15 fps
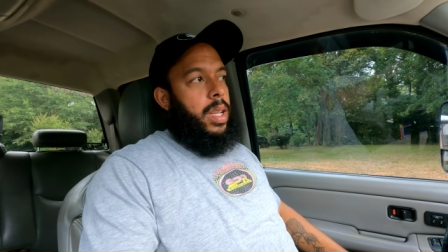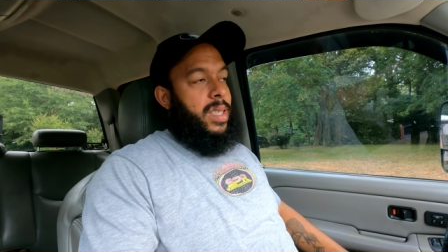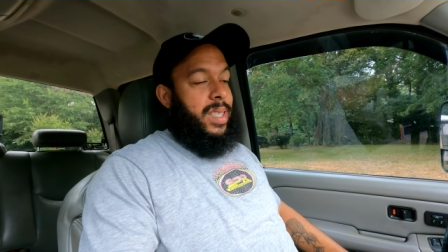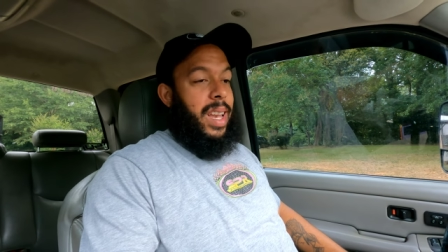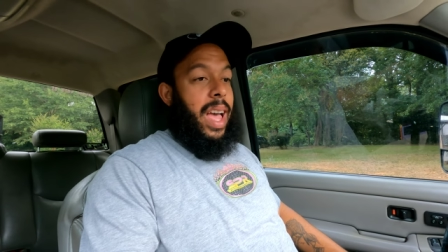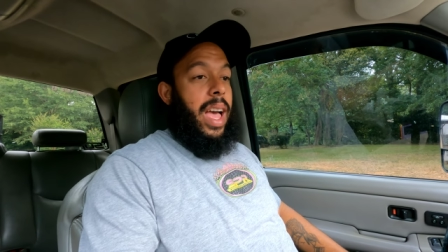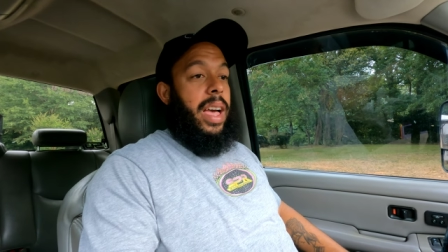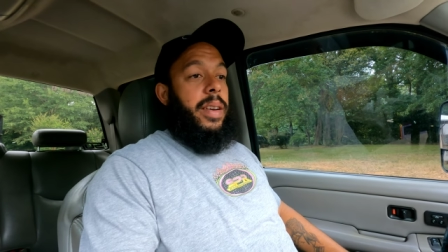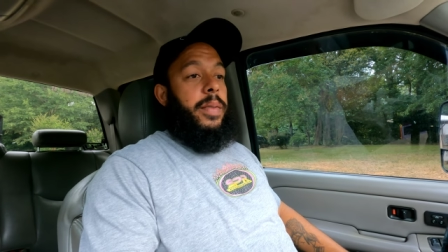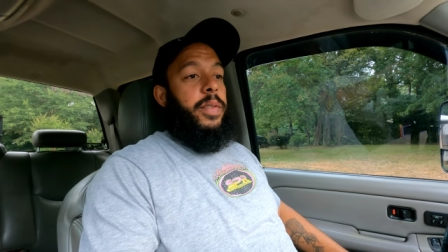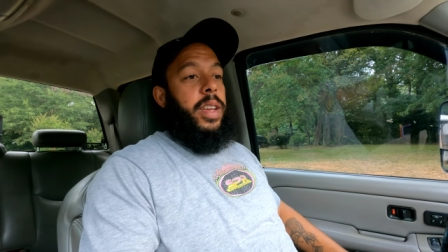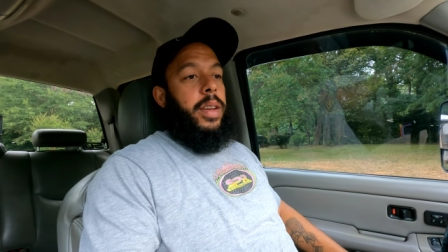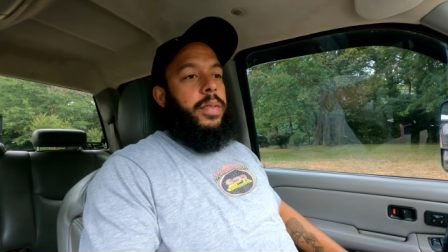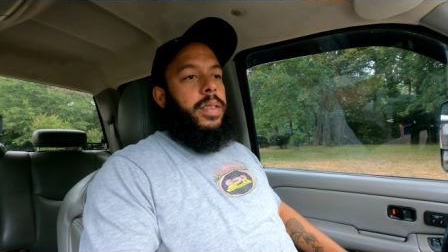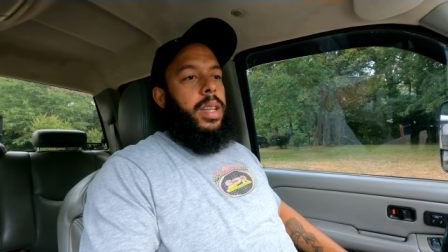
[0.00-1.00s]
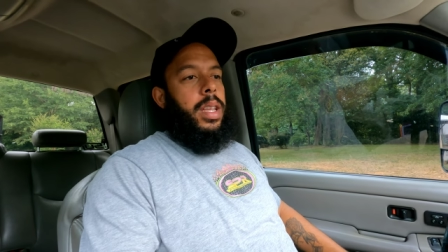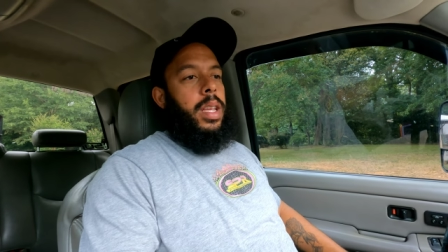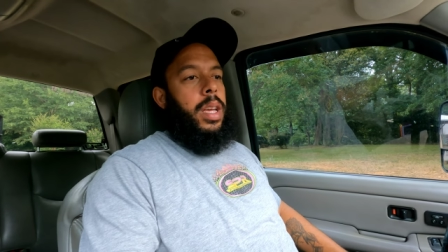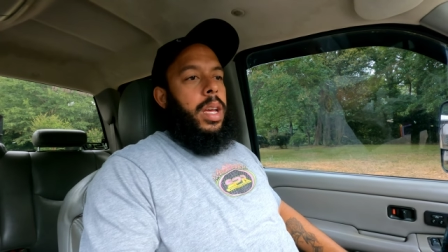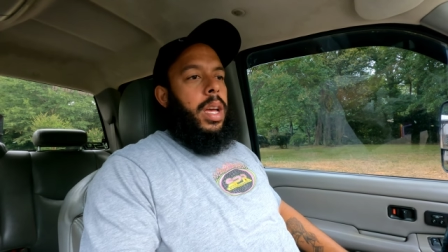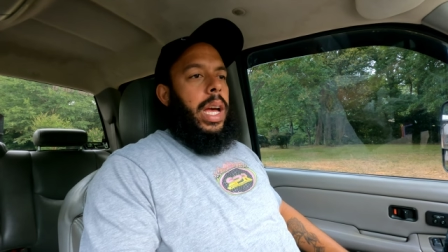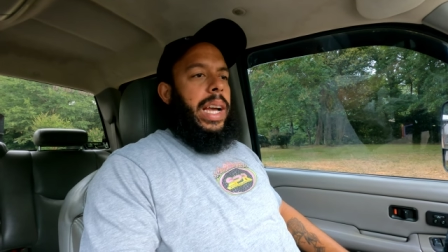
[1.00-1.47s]
It's 950.
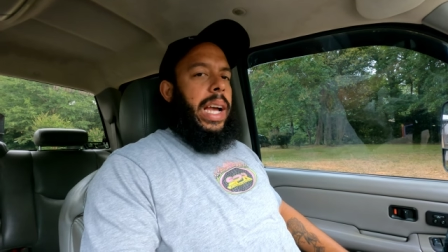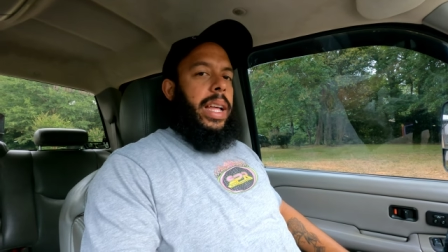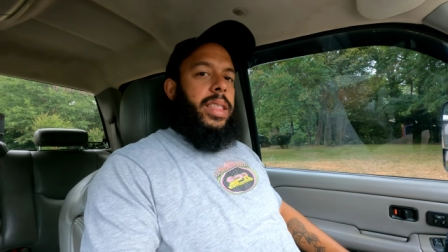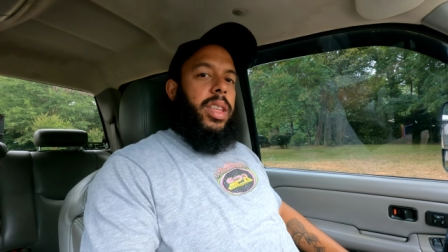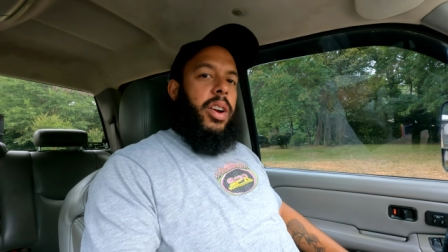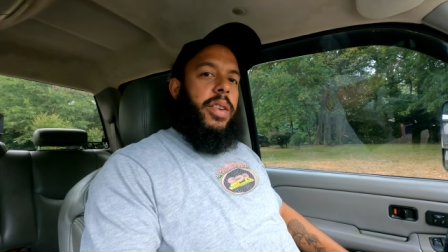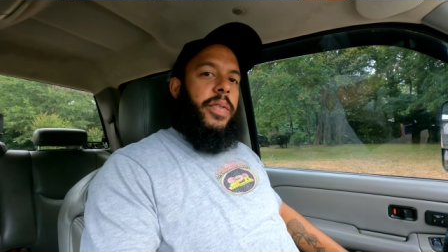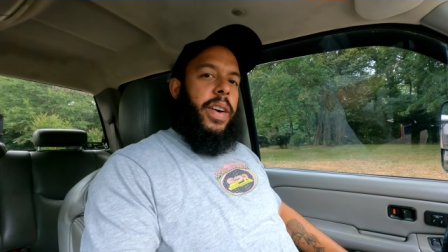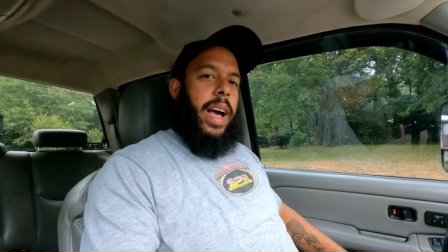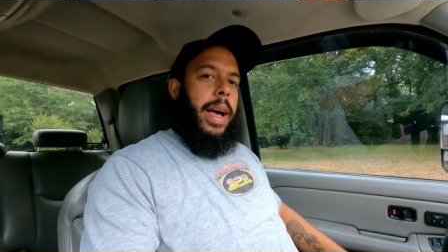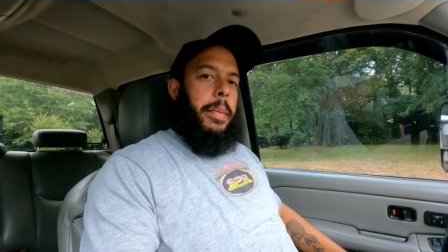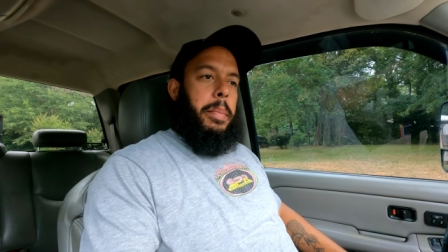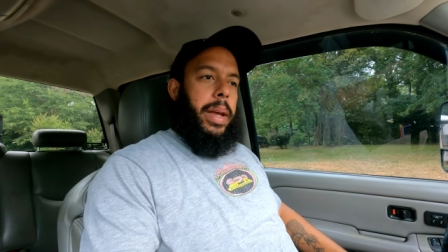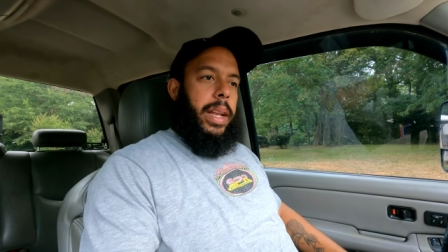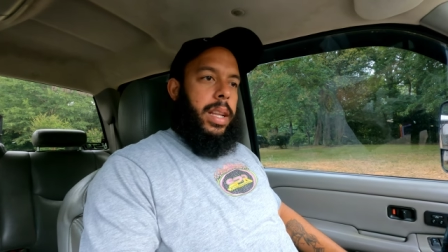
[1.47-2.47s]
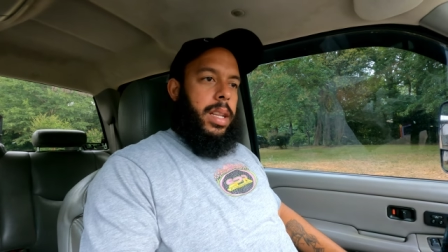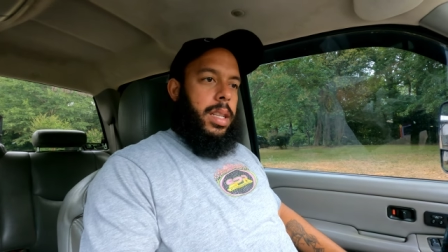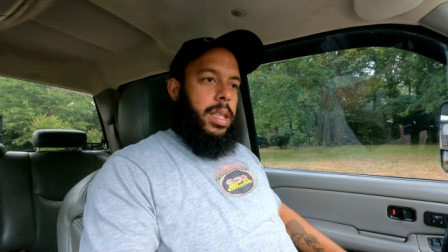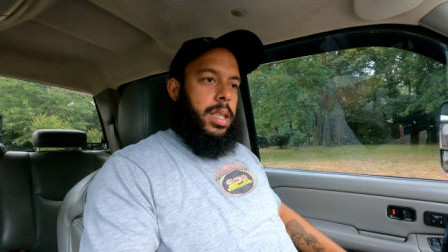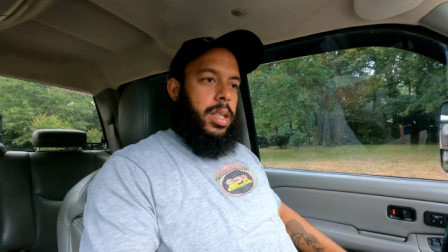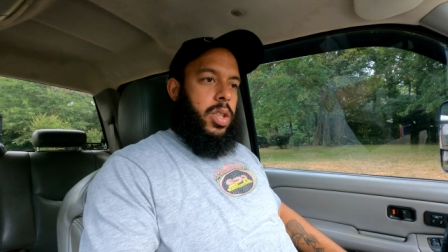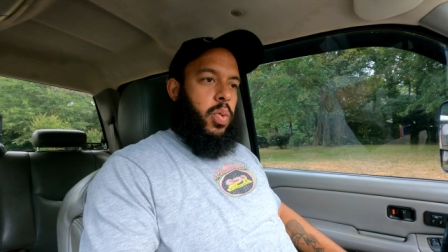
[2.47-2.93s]
I got 35
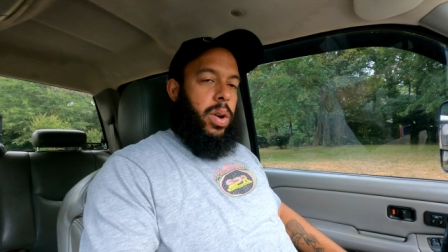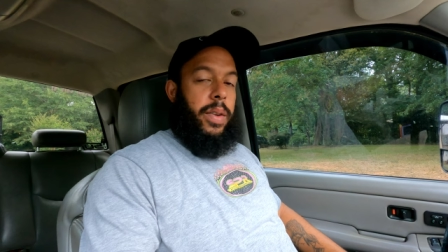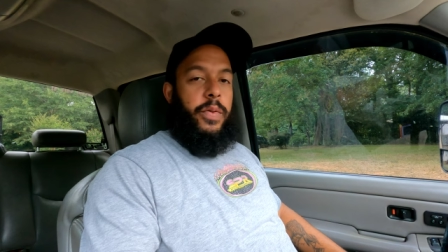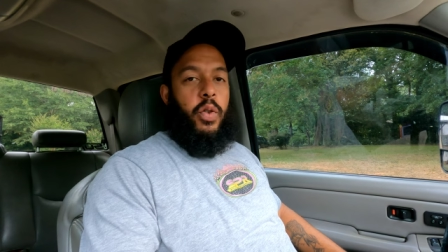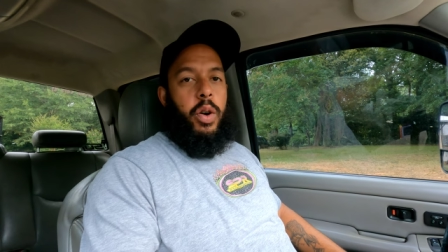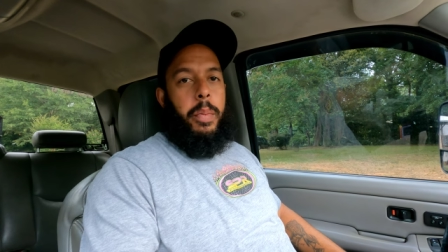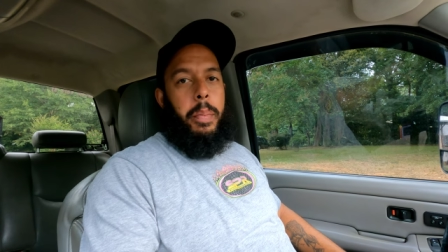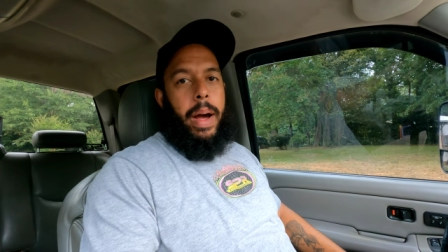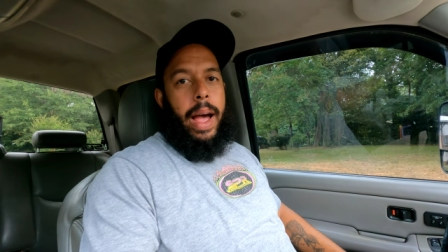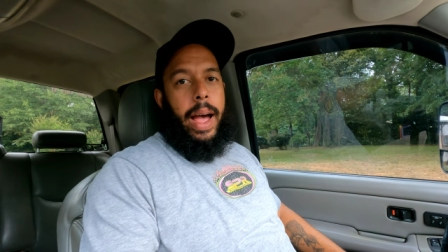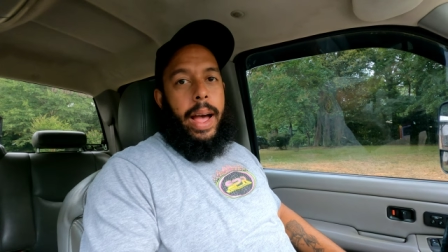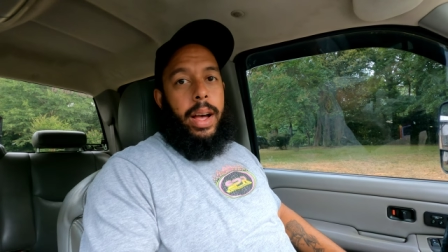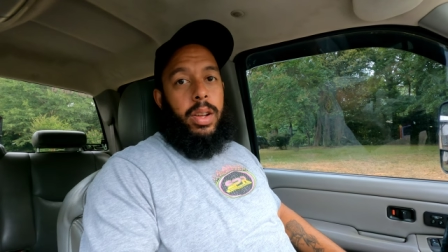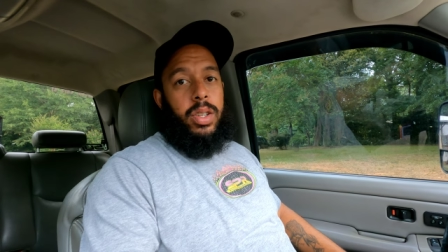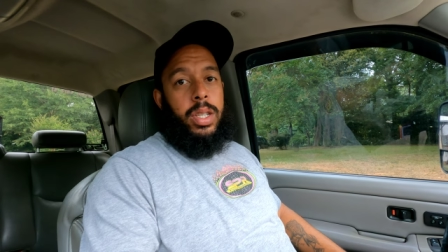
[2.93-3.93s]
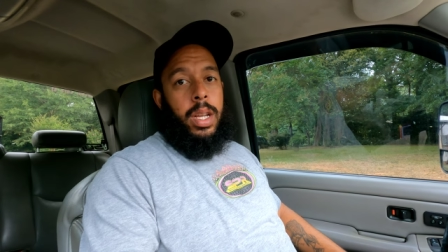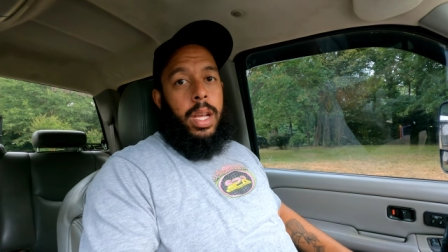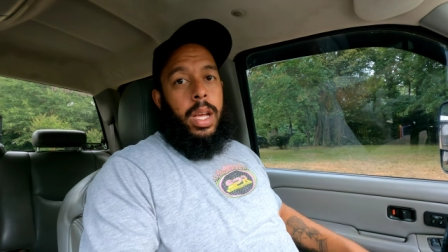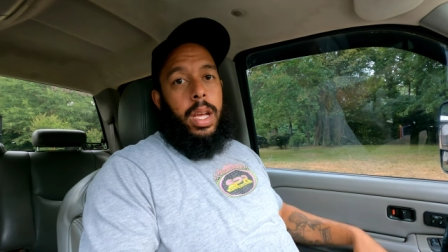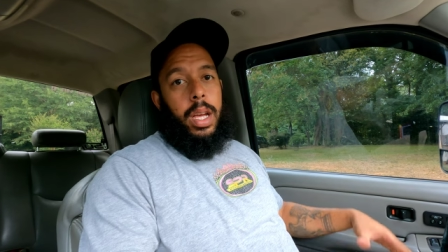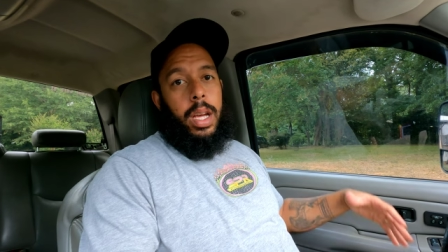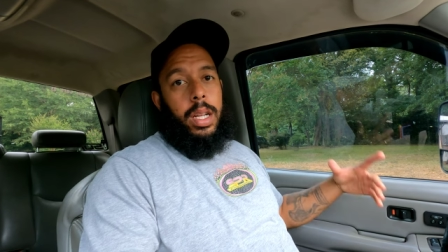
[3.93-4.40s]
minutes, 24 miles
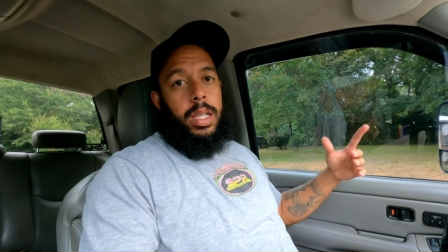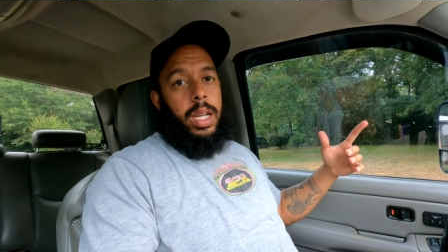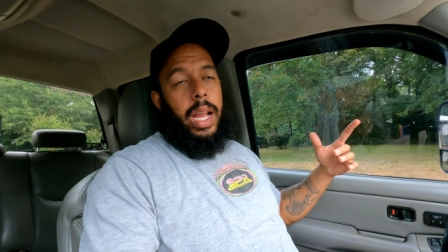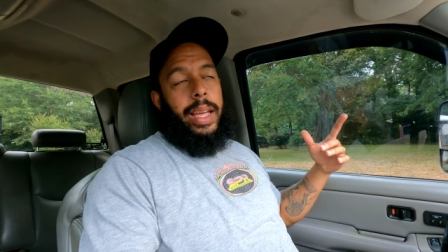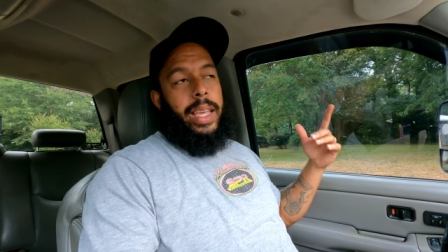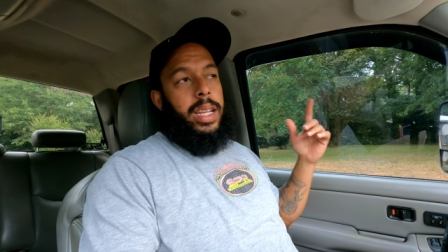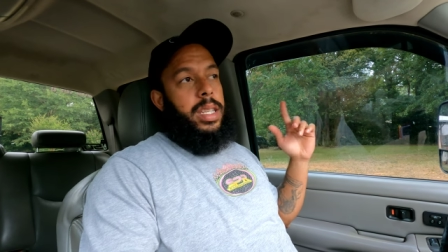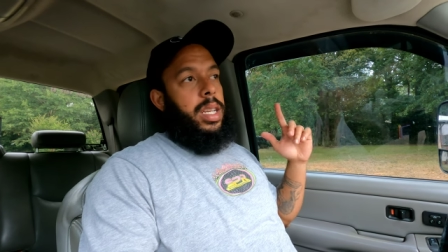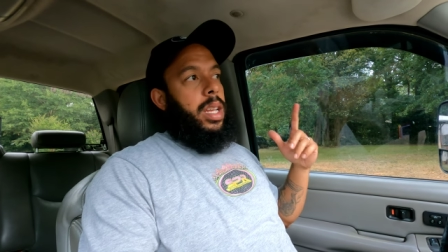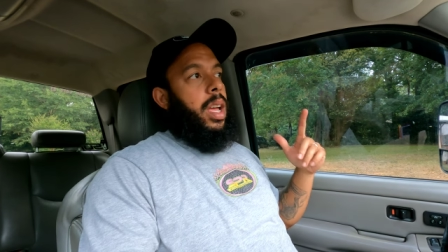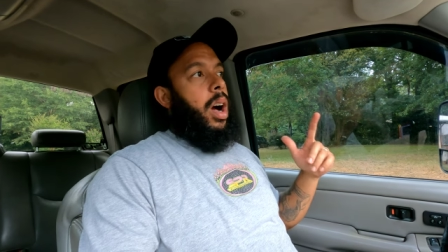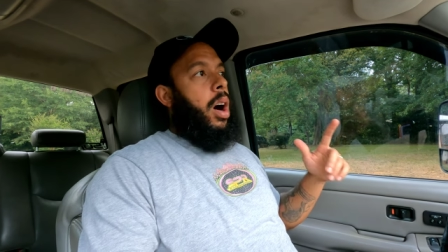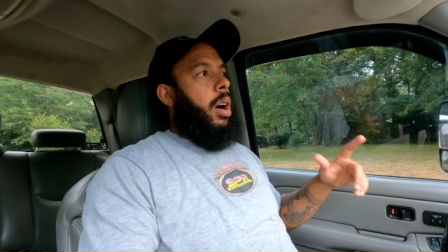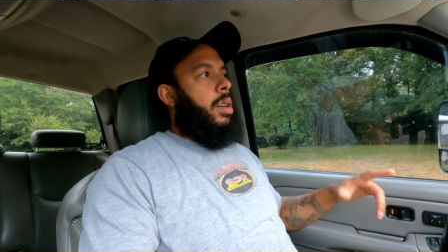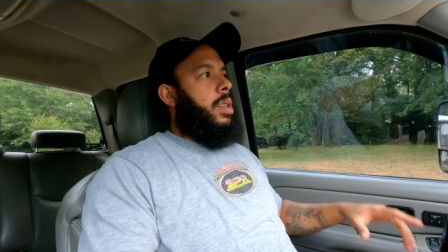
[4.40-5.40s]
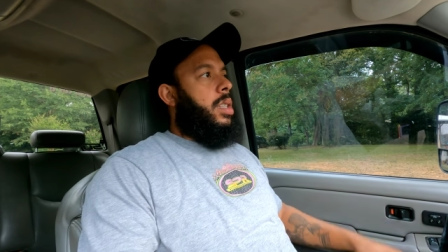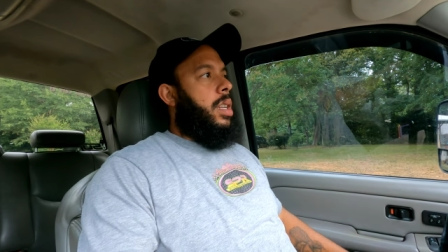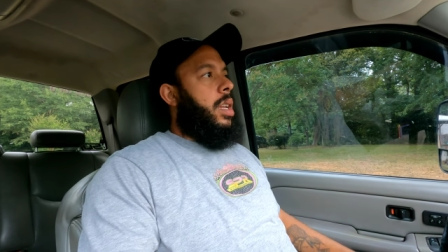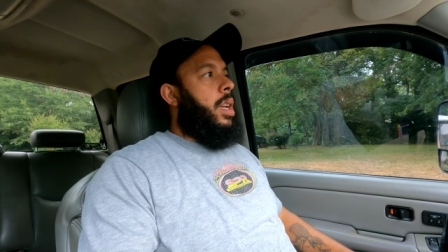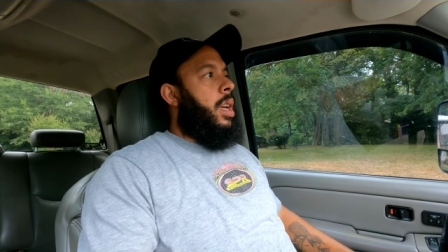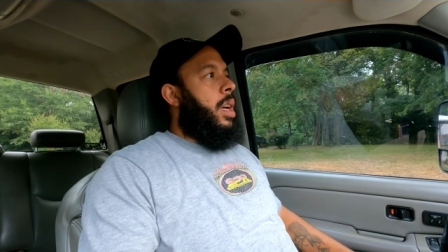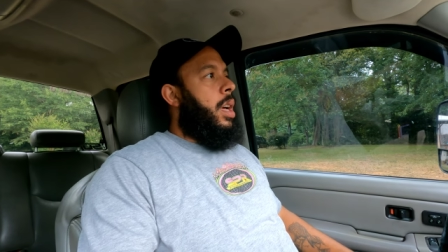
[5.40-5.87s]
until I get to the
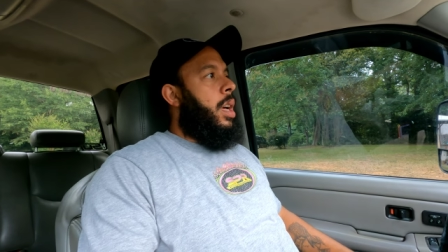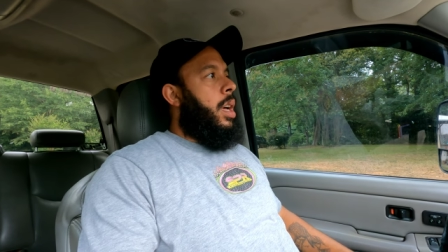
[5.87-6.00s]
auction.